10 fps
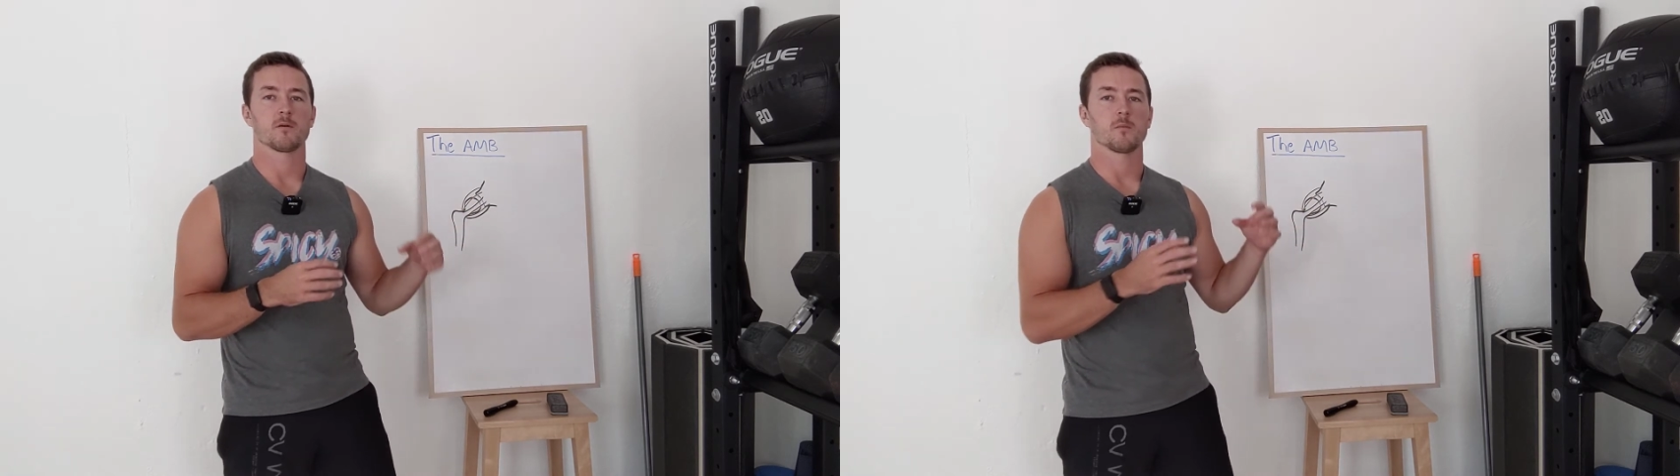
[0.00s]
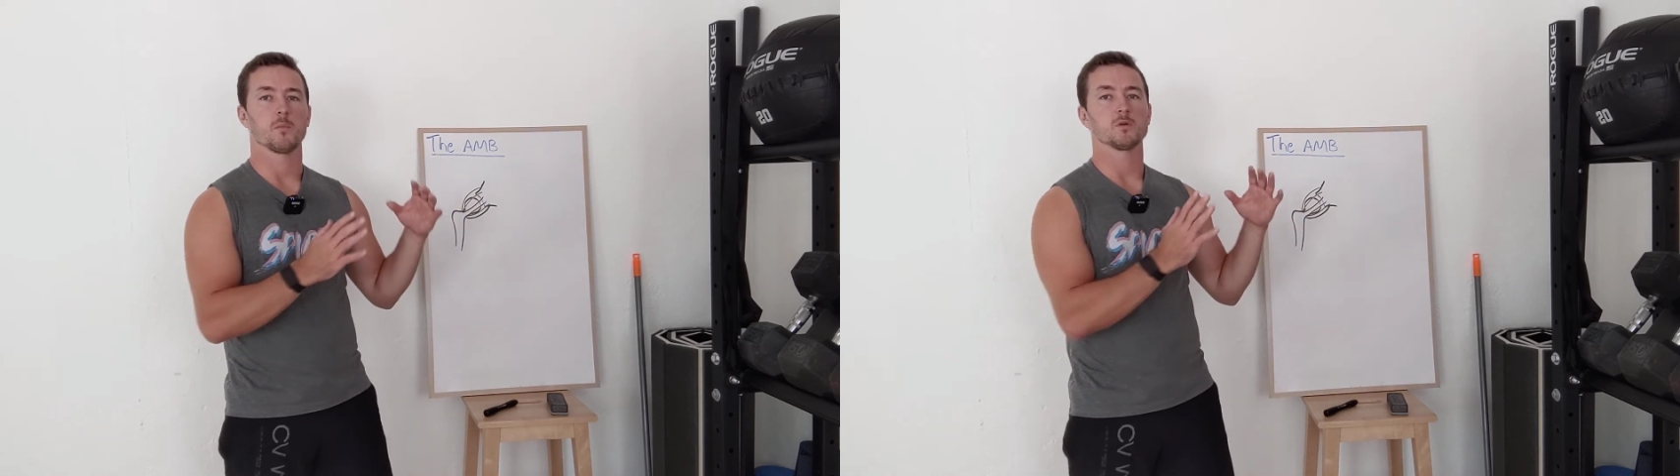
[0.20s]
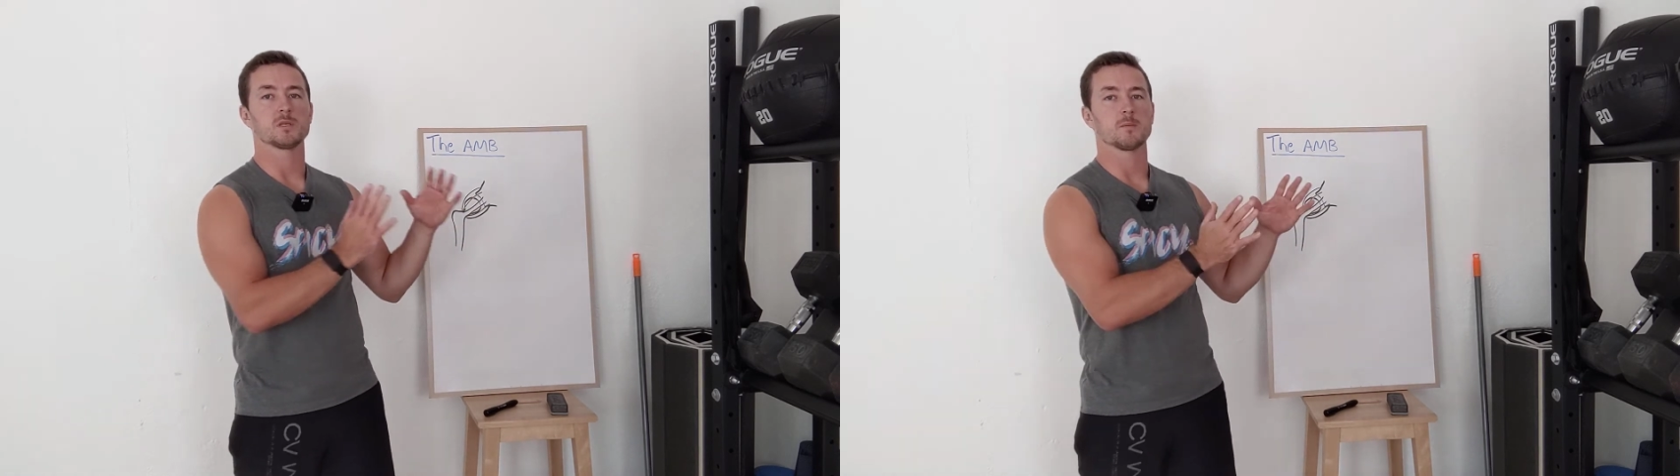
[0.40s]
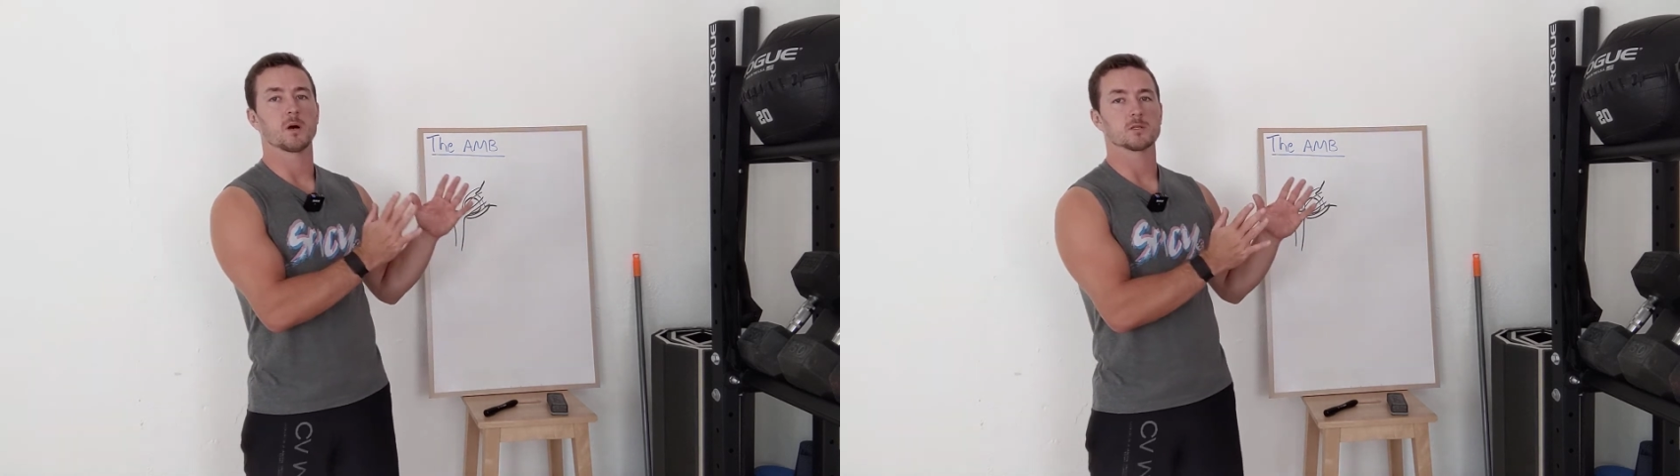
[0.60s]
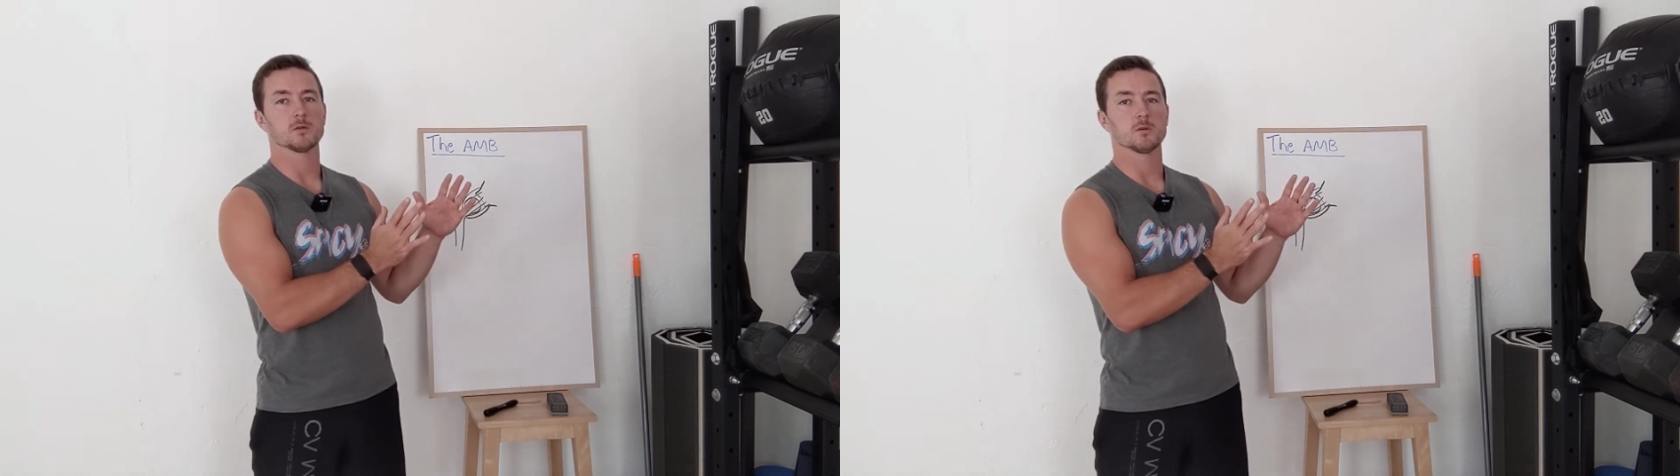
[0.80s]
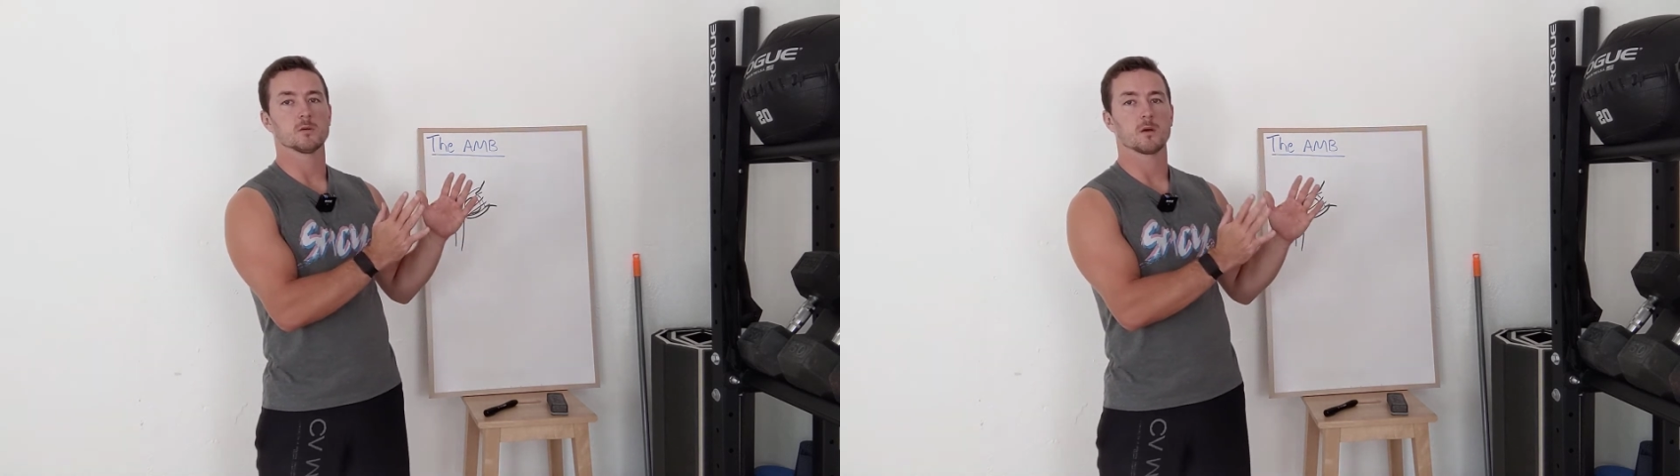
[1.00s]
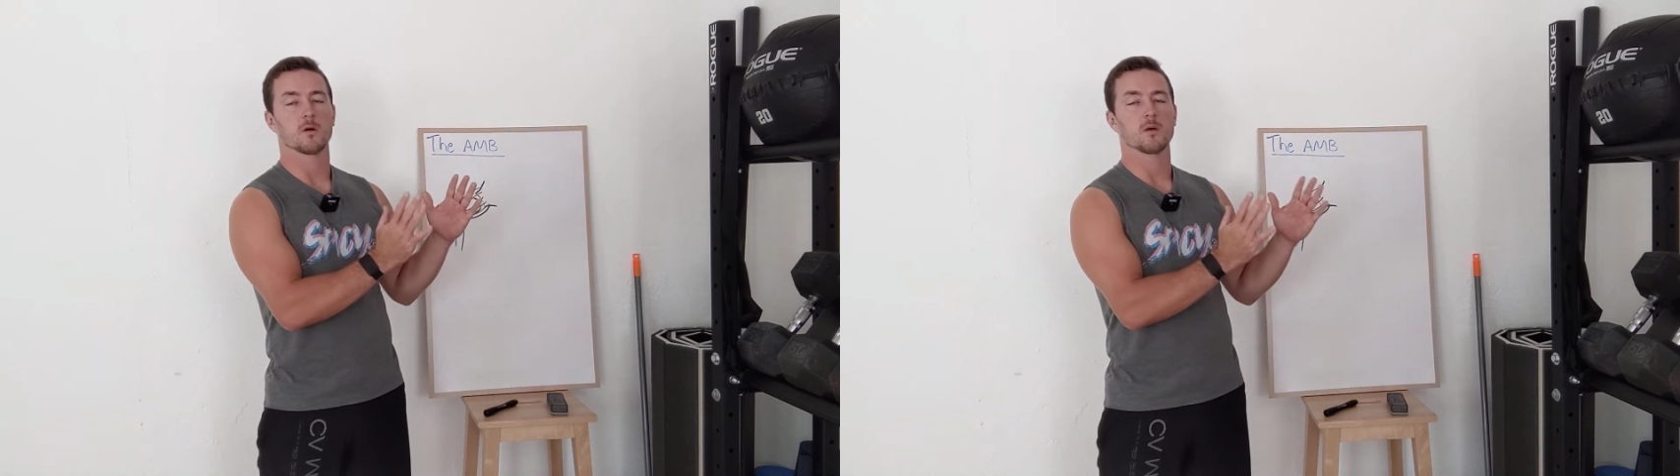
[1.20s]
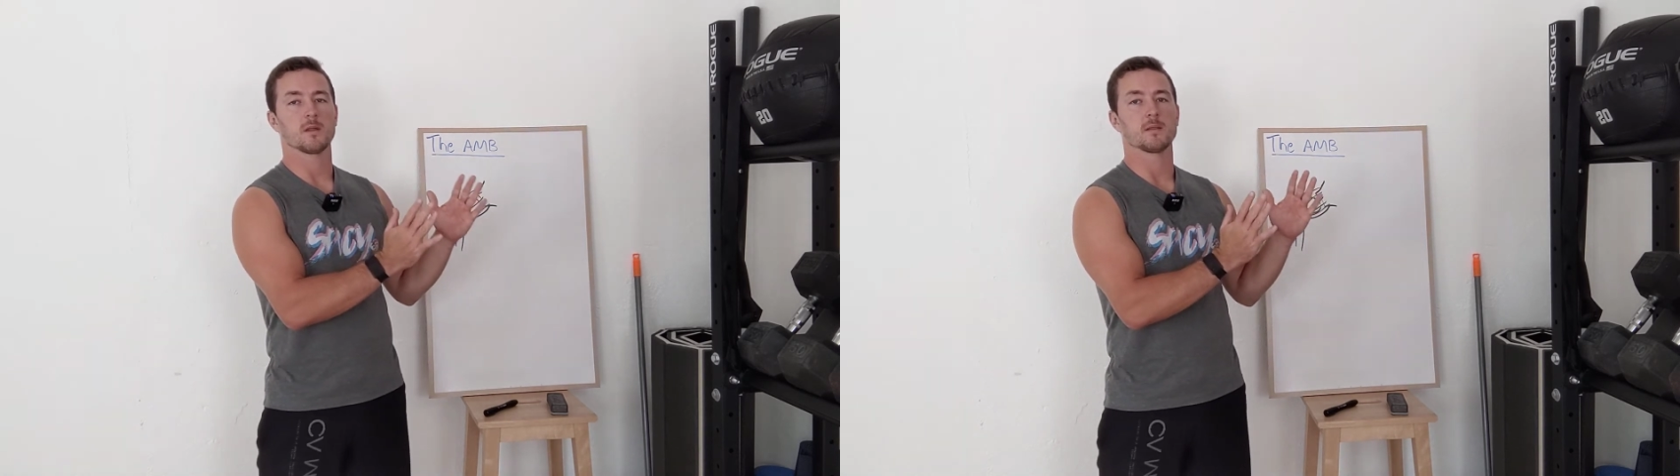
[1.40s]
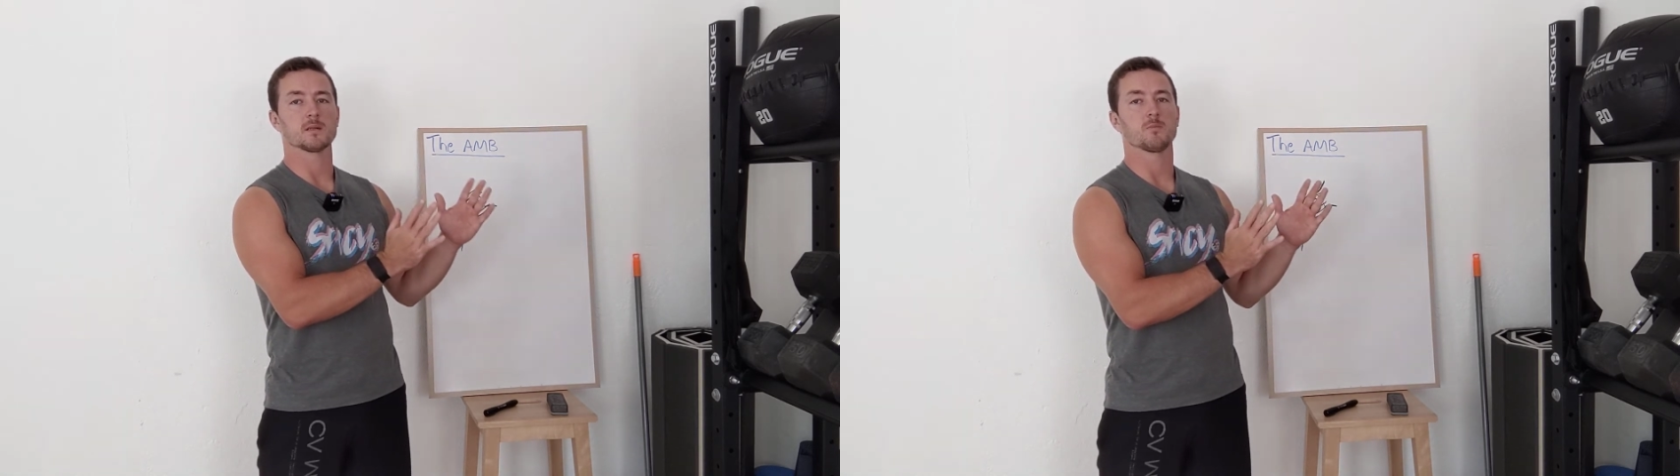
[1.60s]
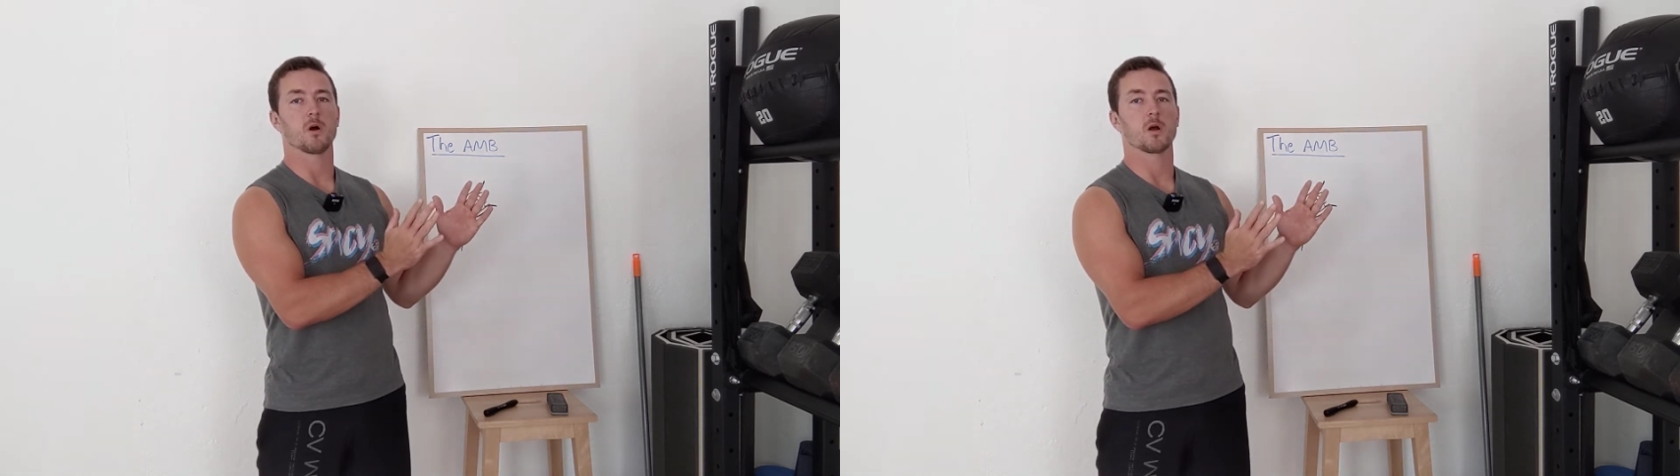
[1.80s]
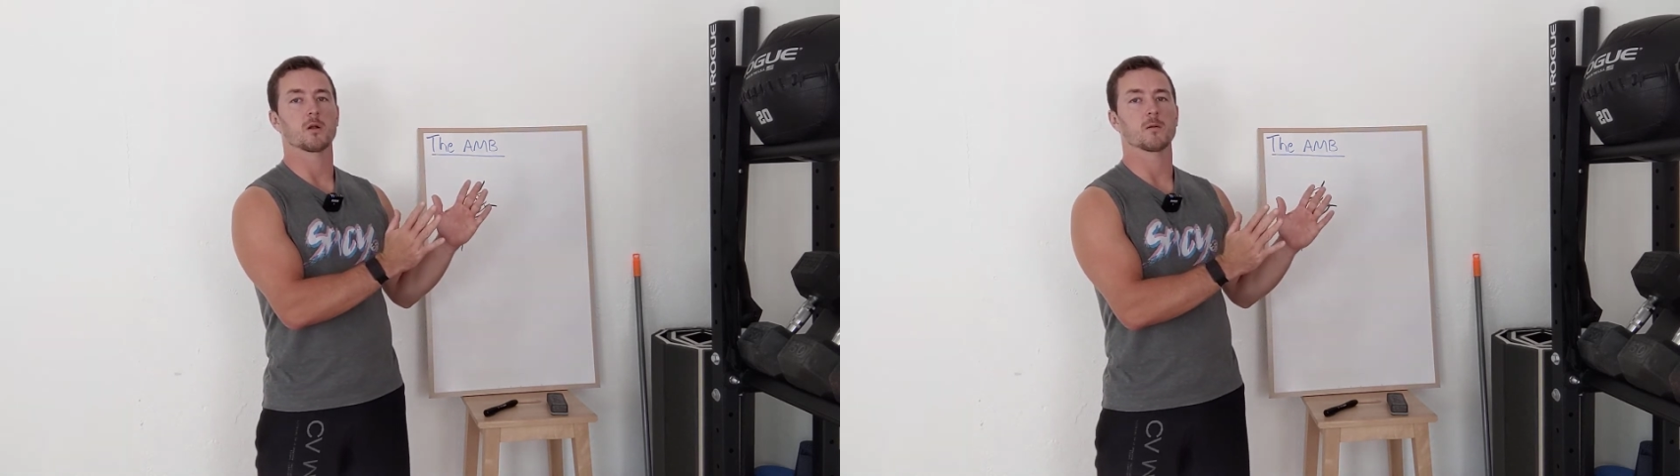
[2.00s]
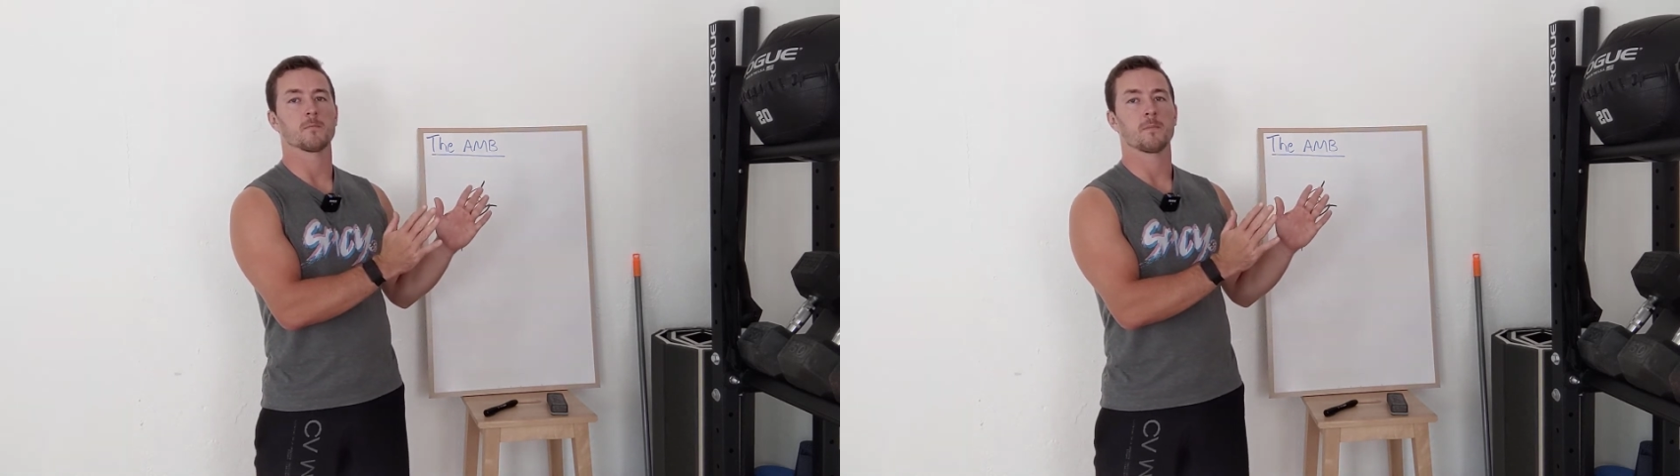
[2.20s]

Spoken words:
mostly muscle in this part